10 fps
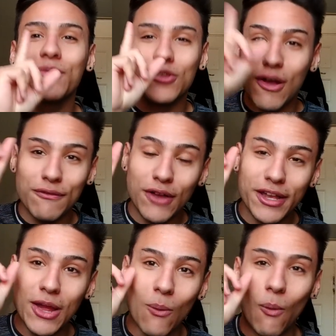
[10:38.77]
saw
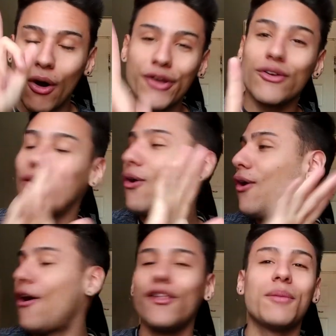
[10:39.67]
fucking water
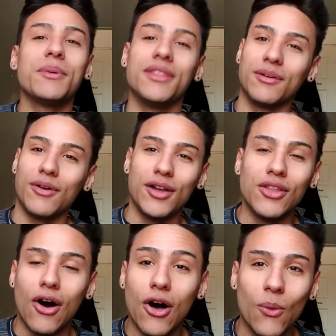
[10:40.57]
all up in
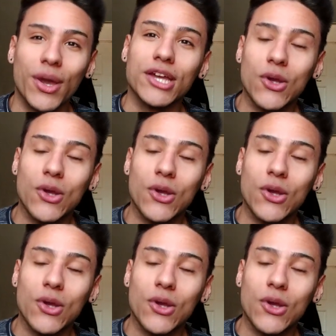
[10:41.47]
the hallway